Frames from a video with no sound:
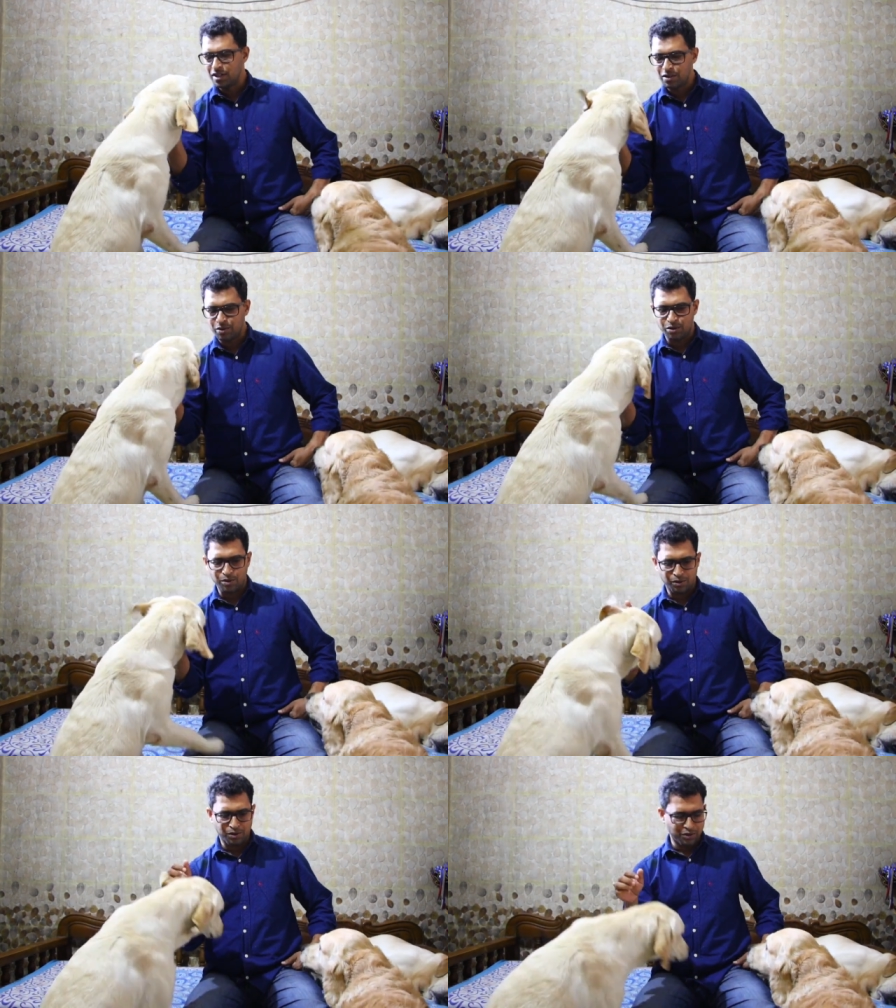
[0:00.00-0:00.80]

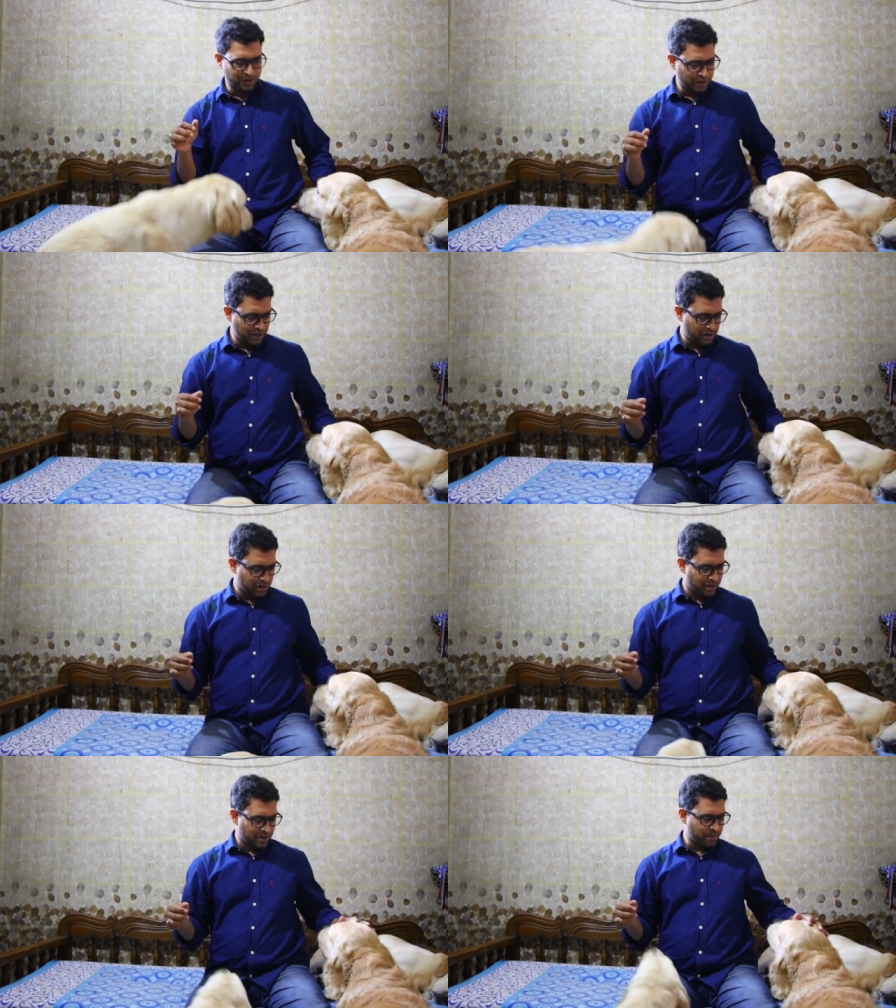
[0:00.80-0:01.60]
Oh.
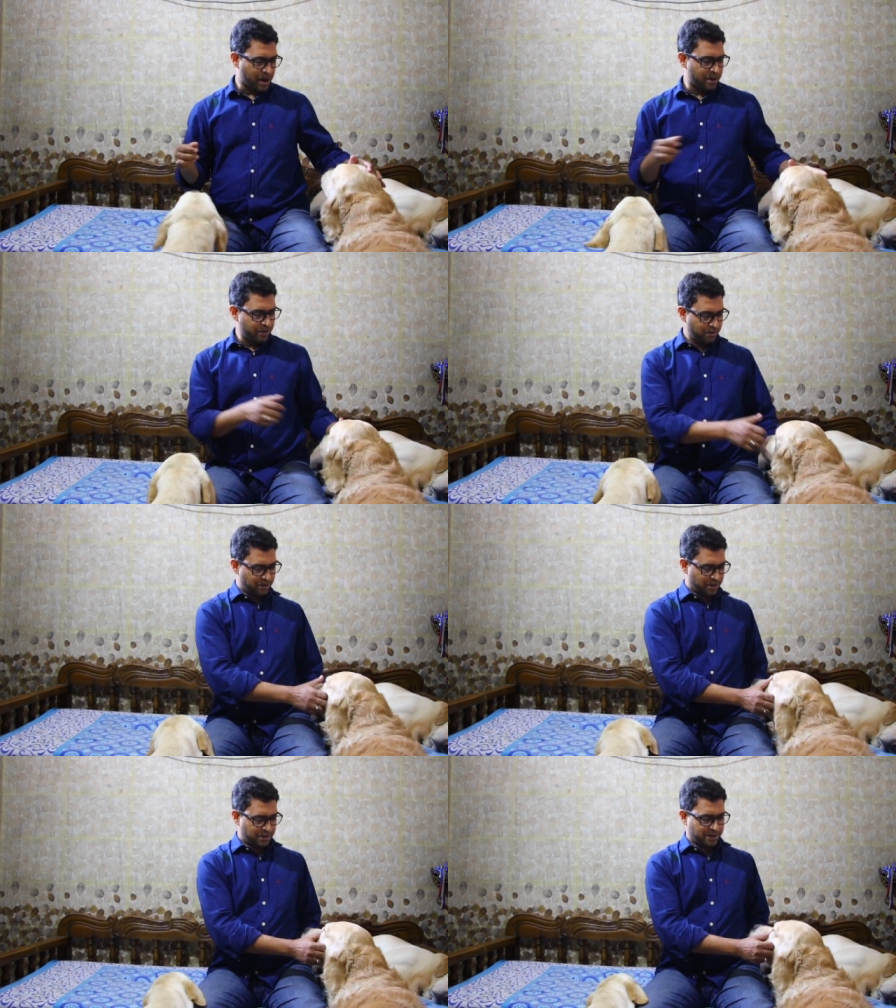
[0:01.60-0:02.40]
Myron.
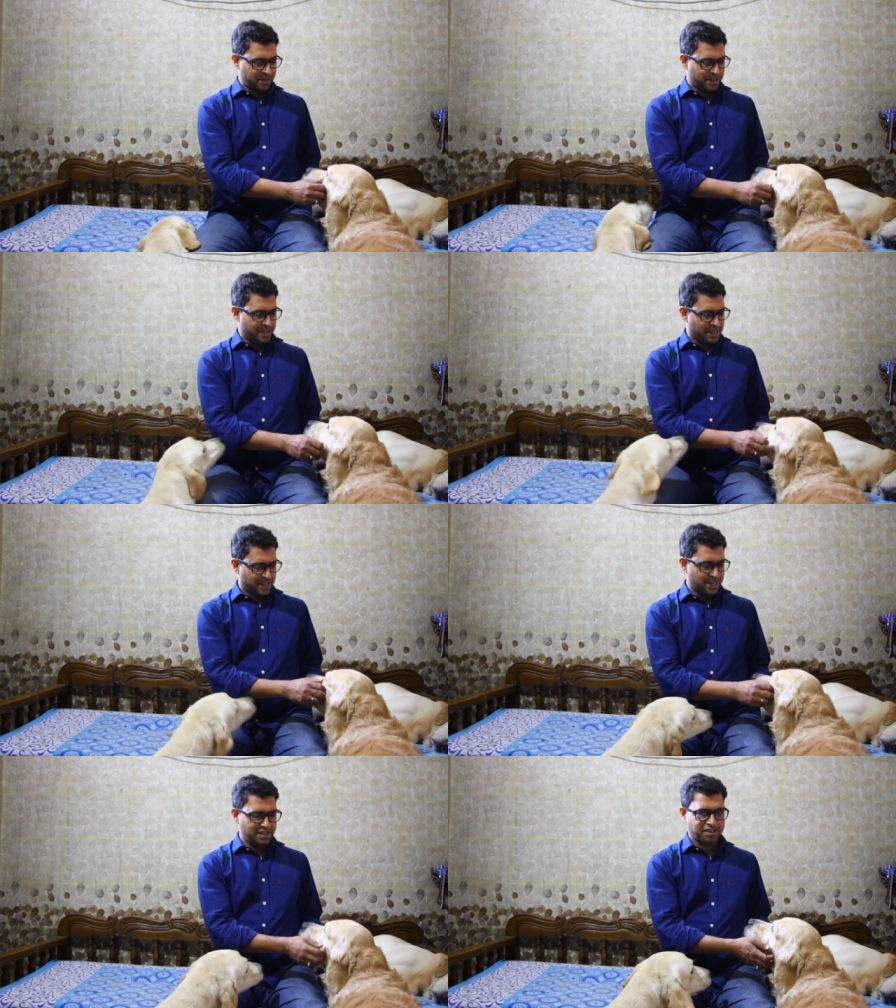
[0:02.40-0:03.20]

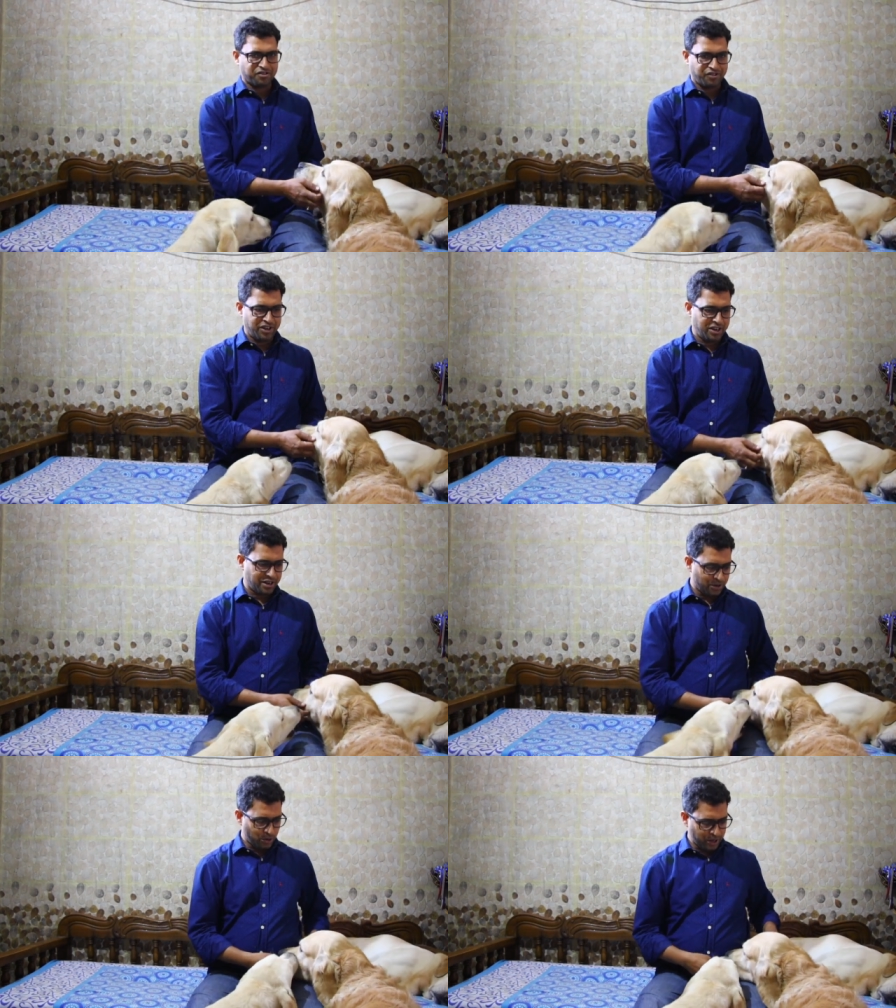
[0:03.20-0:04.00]
He is a
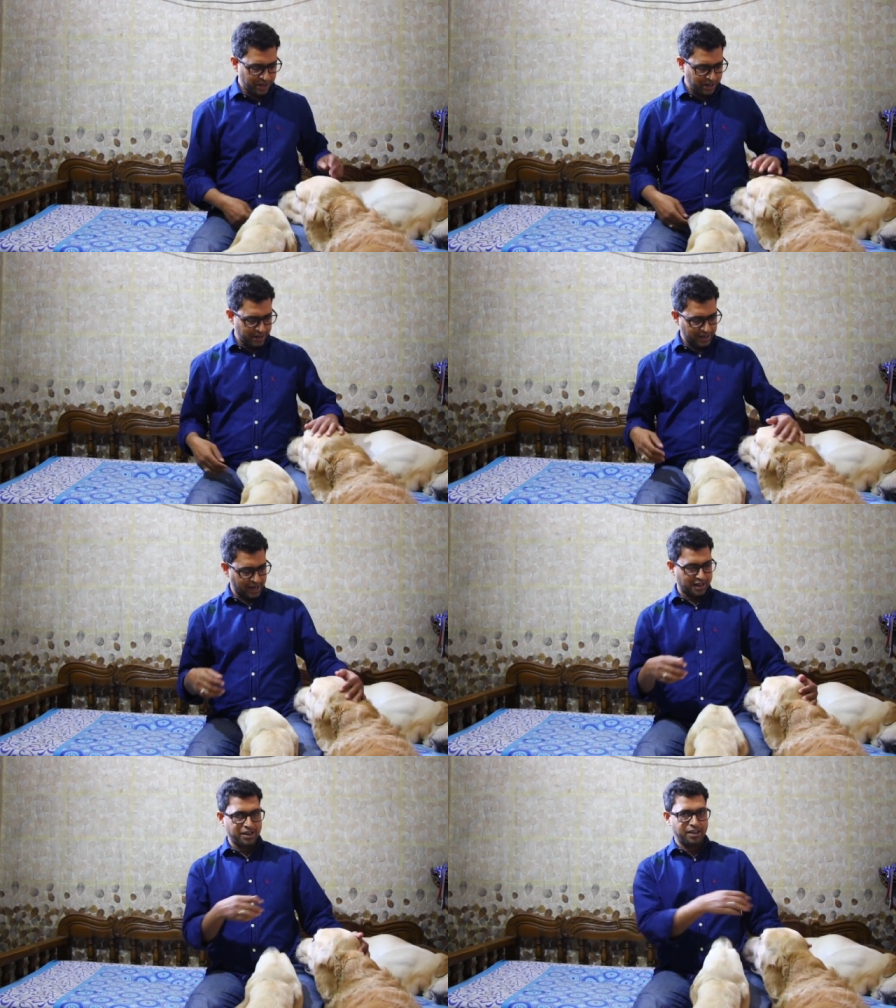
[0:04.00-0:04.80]
3-year golden,
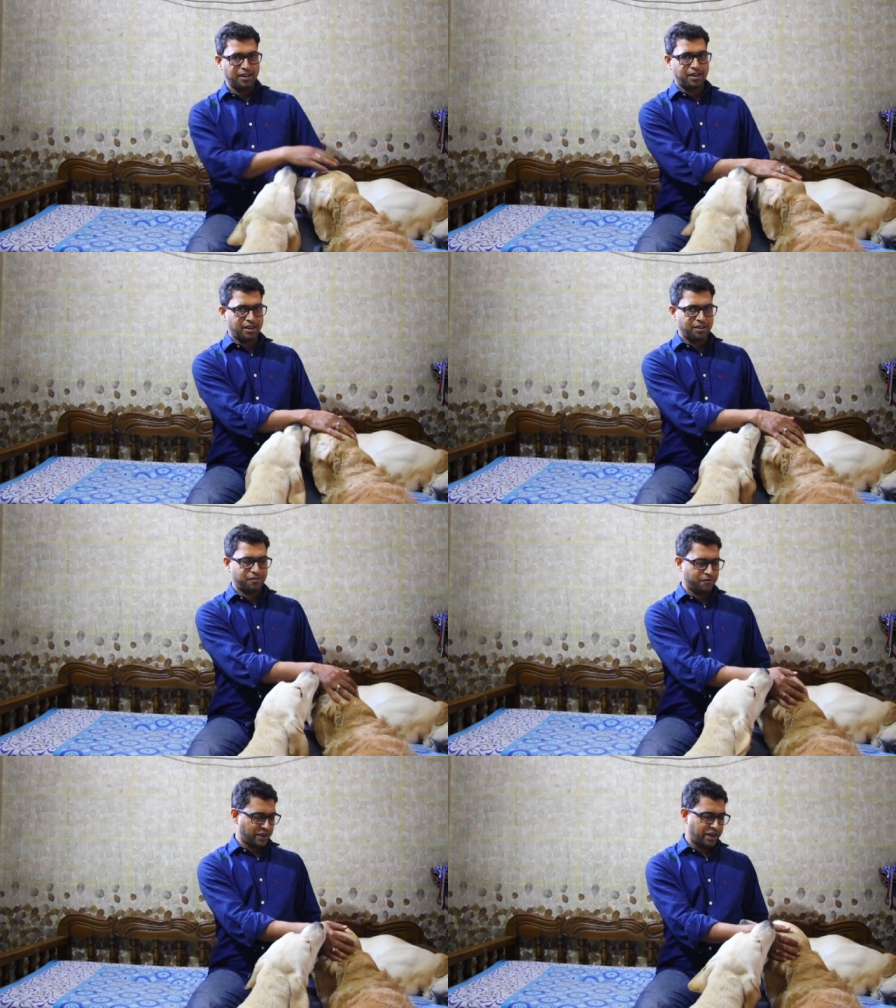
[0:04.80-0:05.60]
and he is
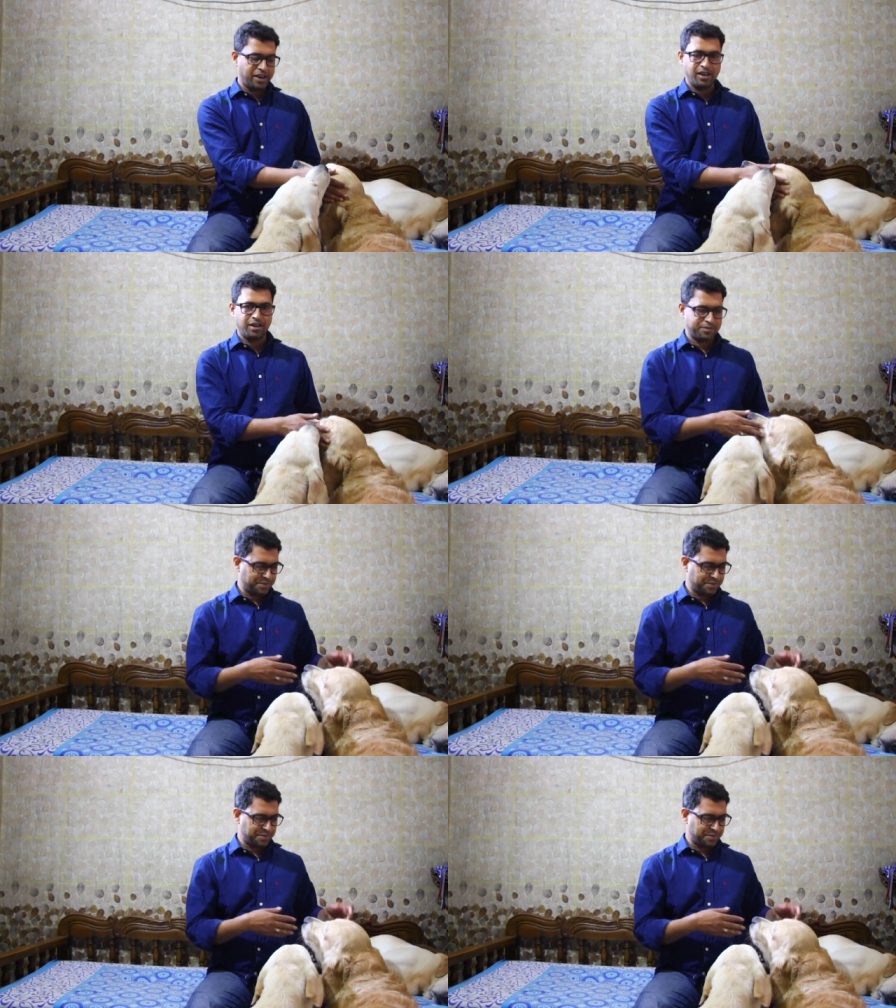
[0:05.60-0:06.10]
very,